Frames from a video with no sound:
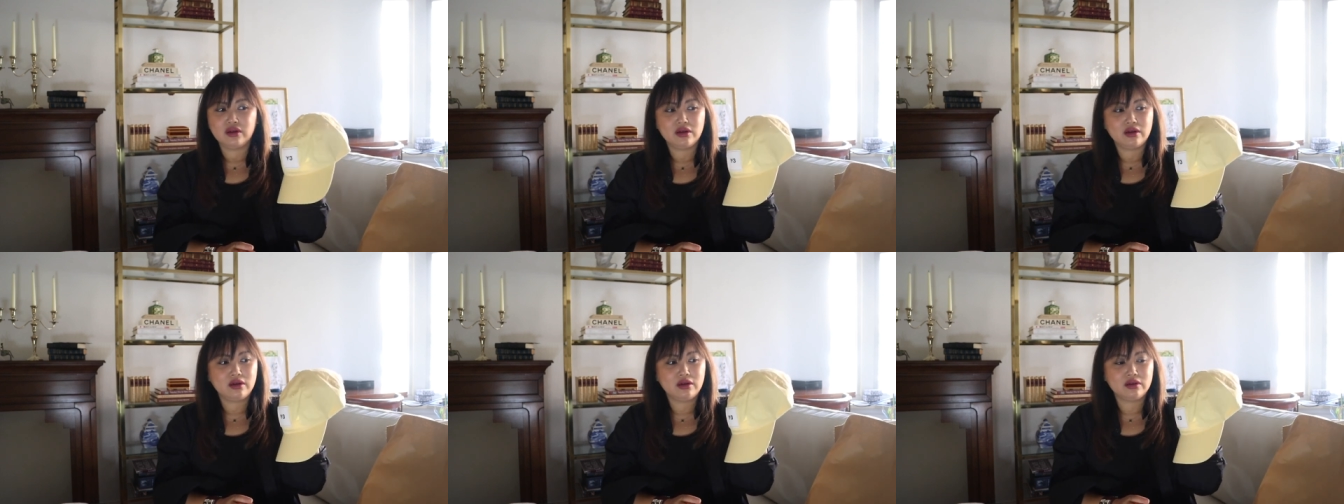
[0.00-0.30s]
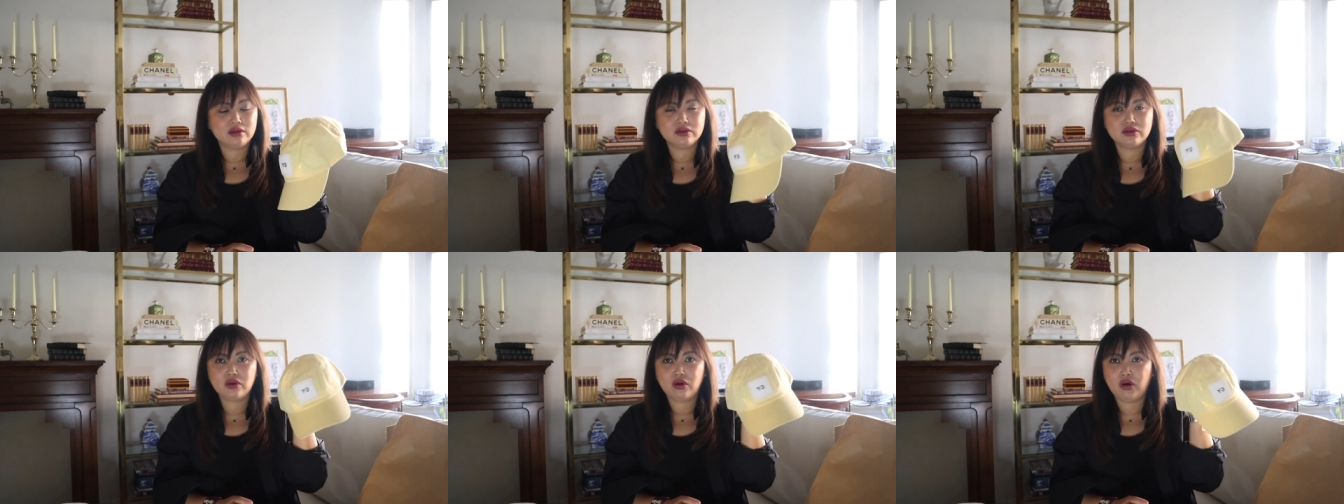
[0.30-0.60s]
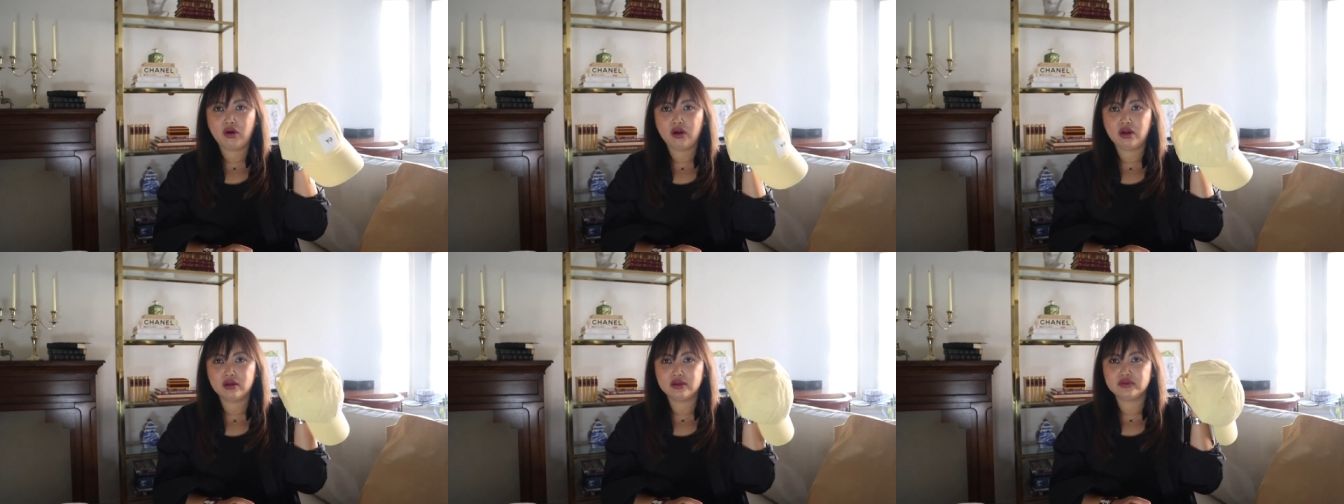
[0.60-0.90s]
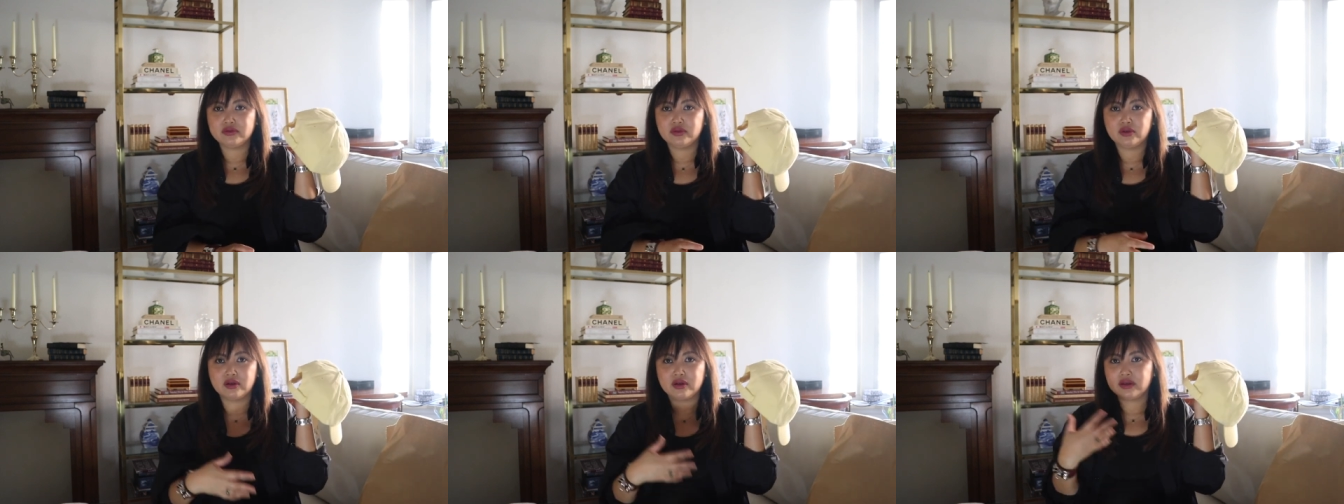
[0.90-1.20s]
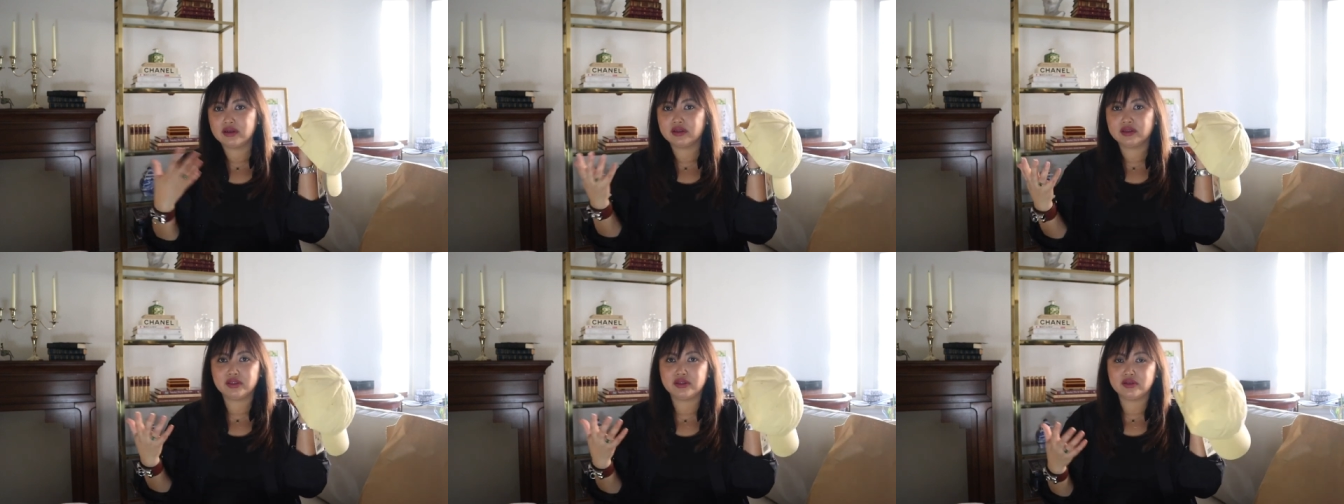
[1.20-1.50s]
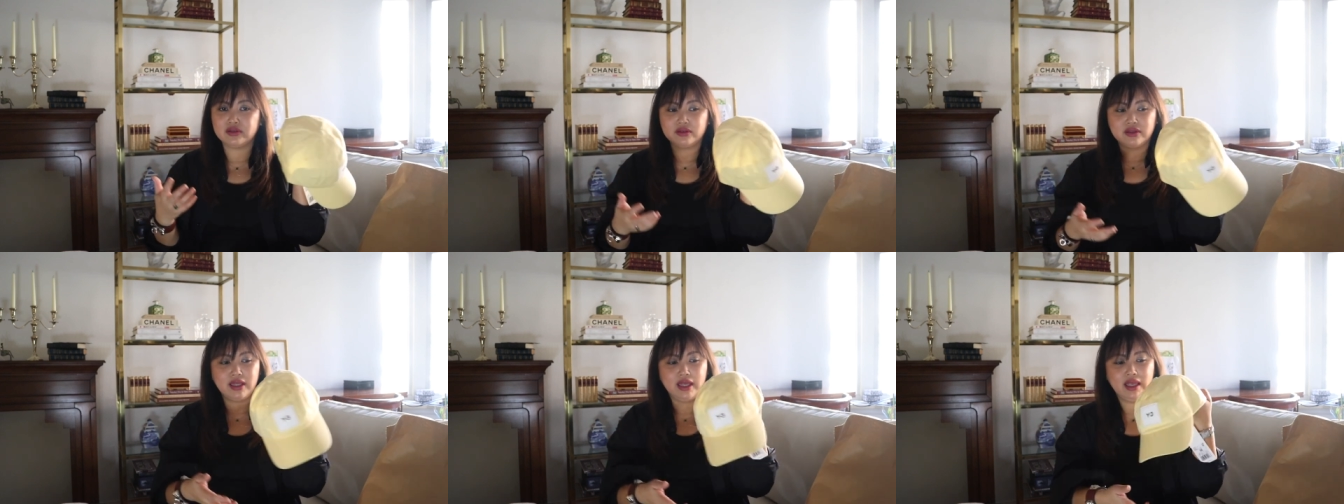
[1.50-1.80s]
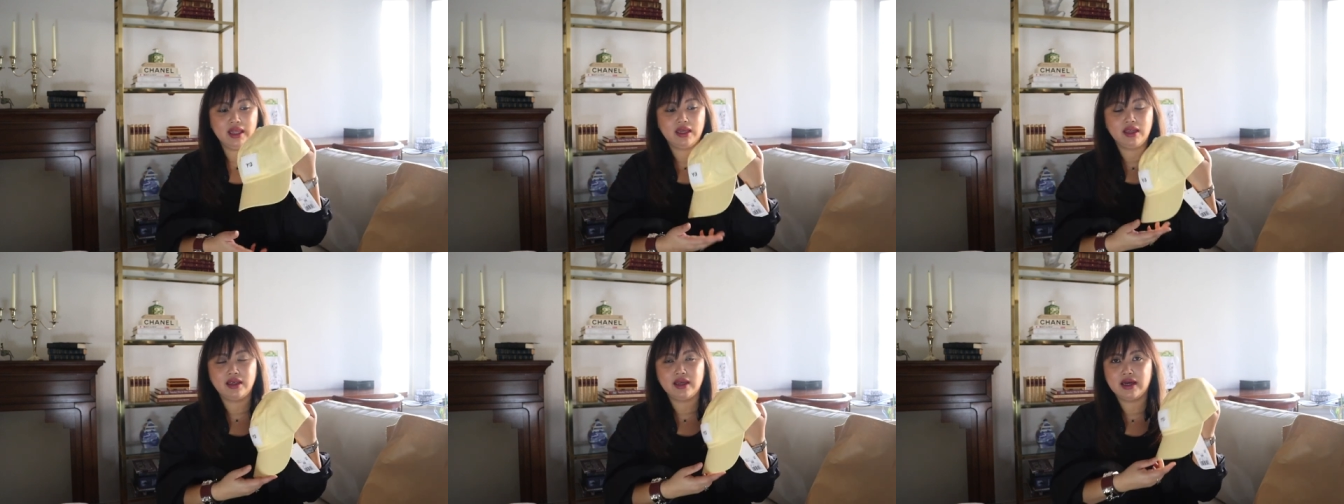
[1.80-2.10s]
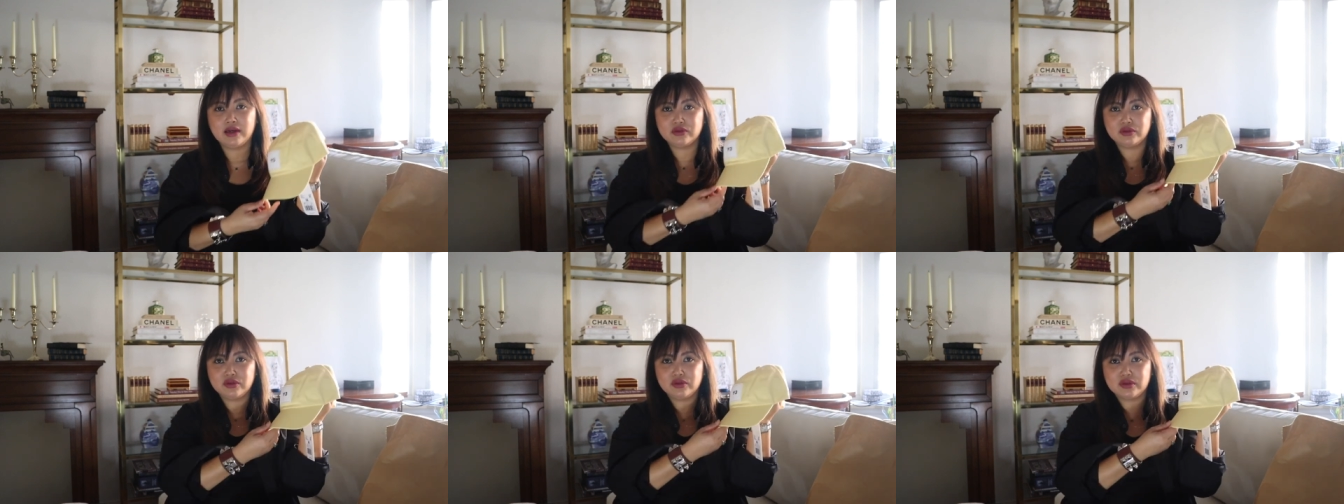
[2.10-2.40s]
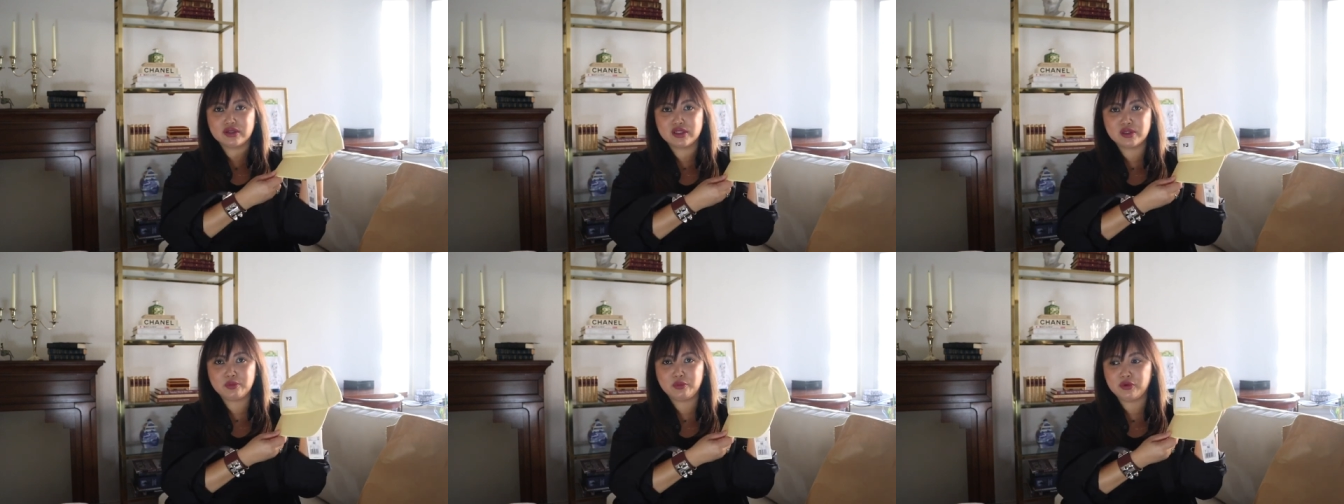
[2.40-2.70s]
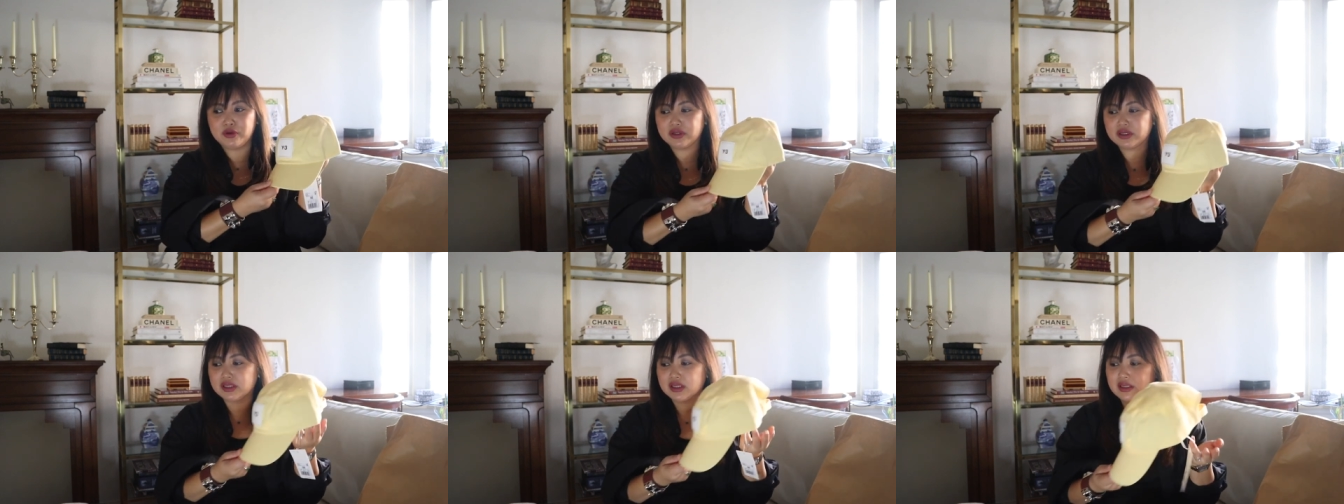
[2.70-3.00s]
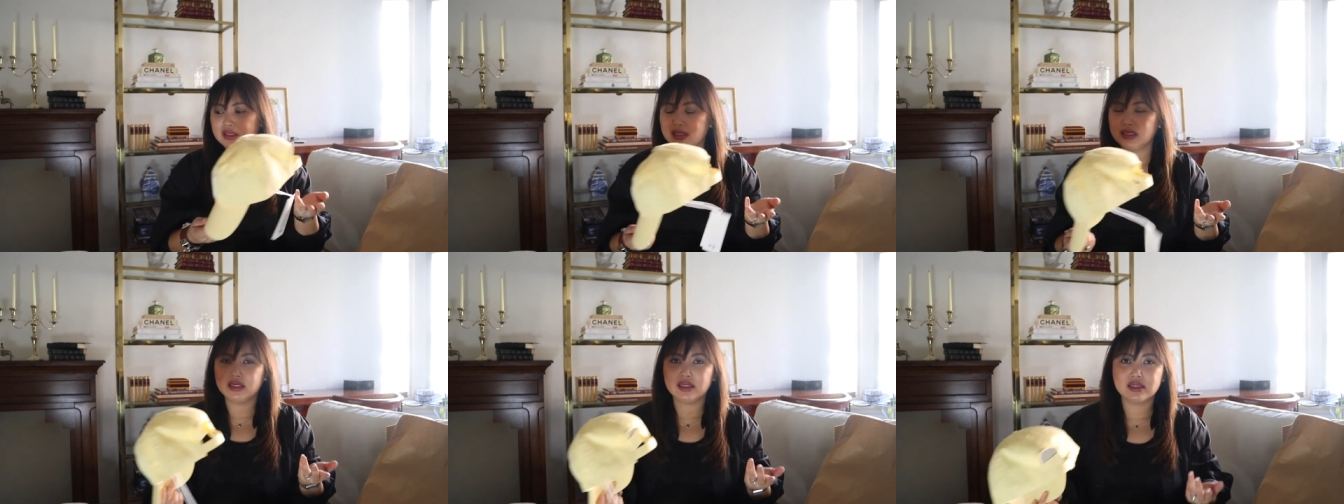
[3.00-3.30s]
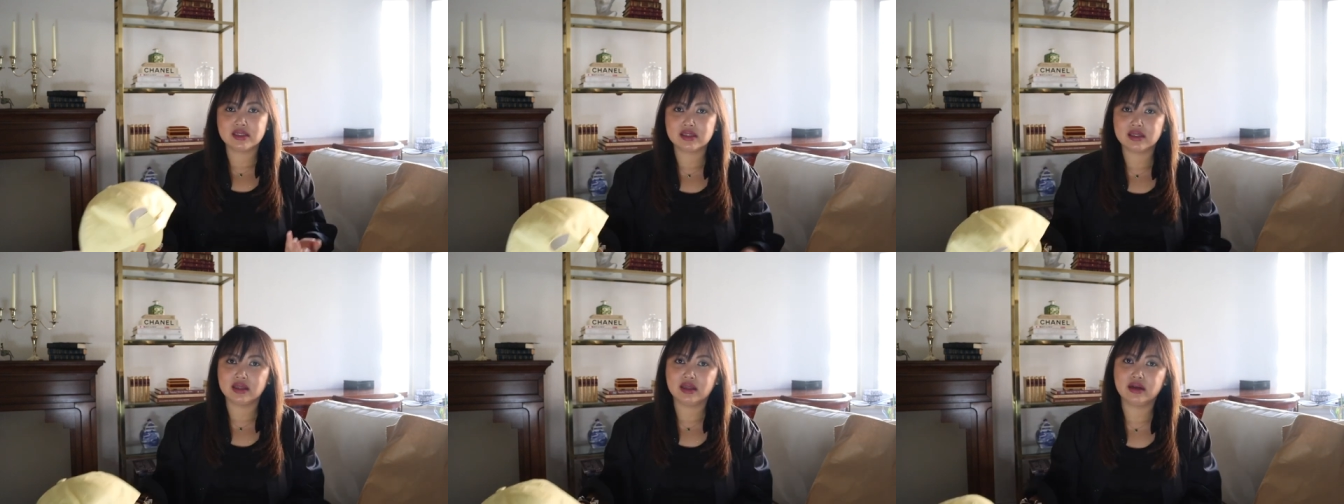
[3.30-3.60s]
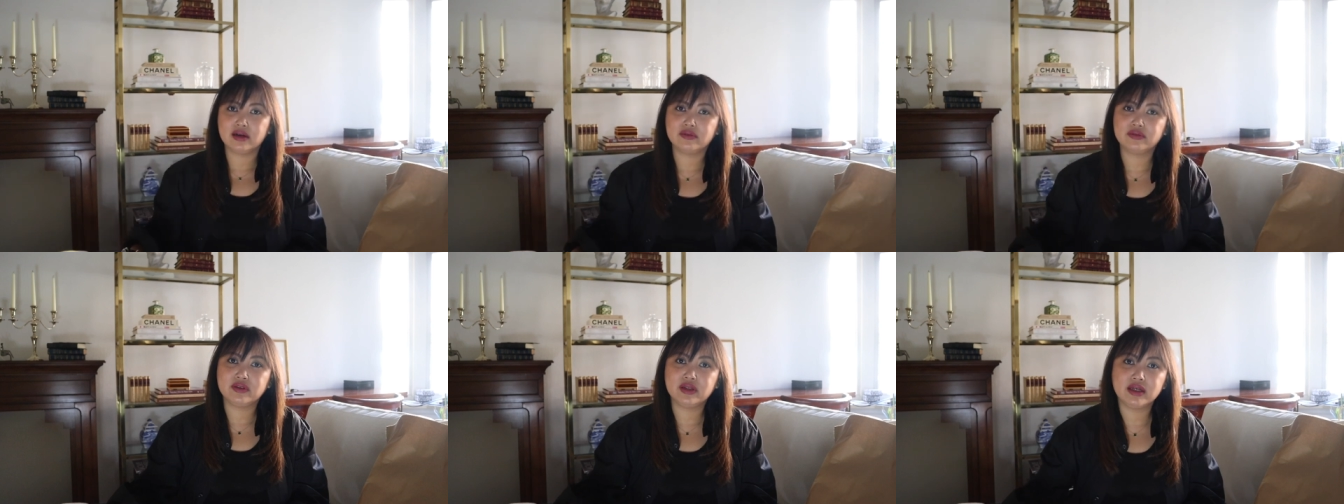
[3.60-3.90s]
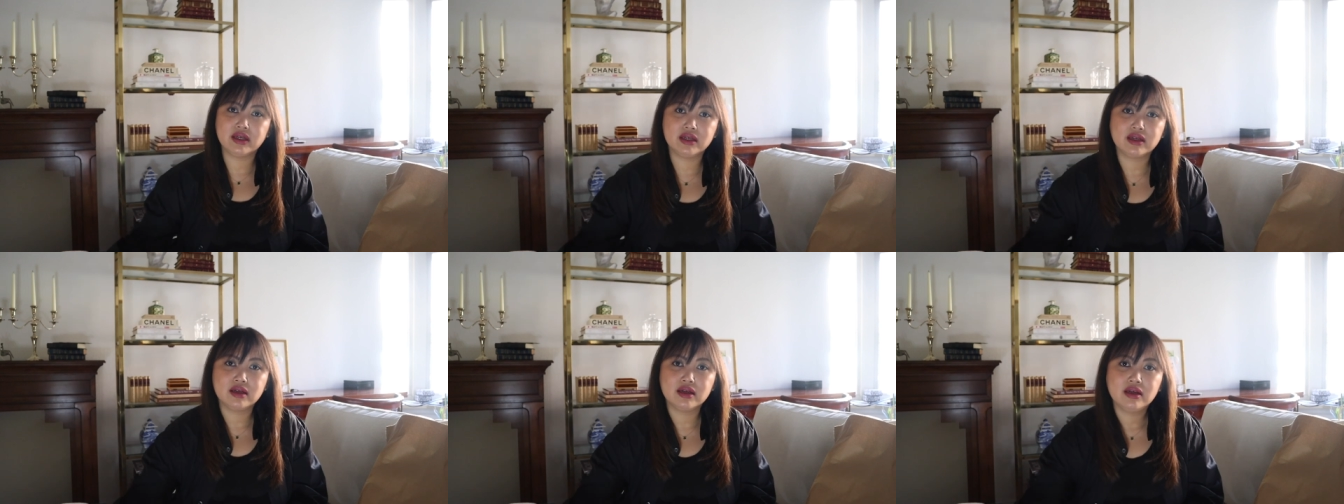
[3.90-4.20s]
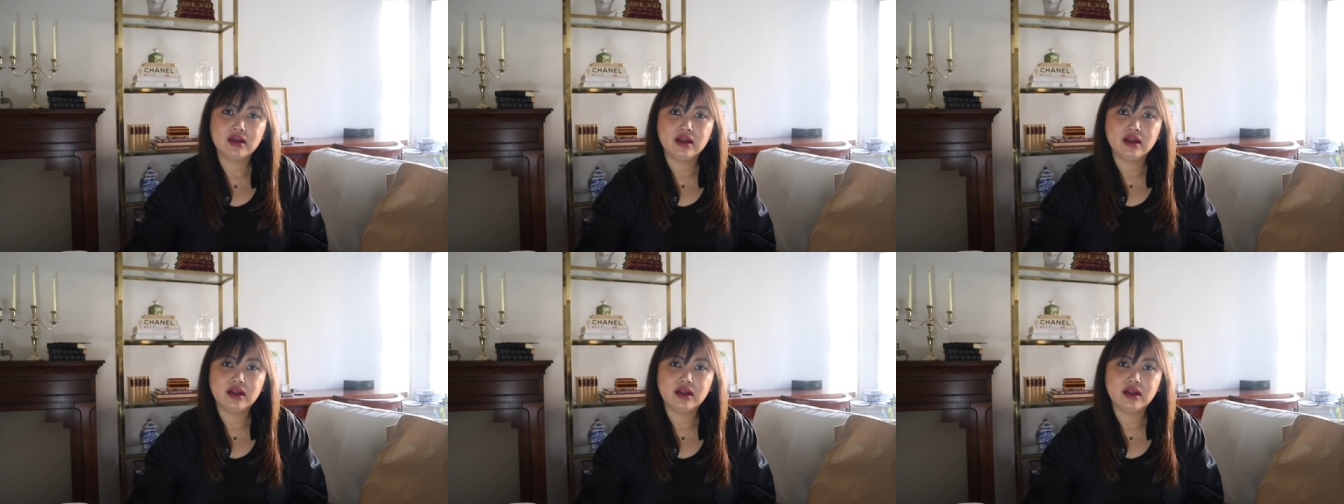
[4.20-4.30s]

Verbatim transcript: uh, golf or you know any outdoor sports because he does a lot of like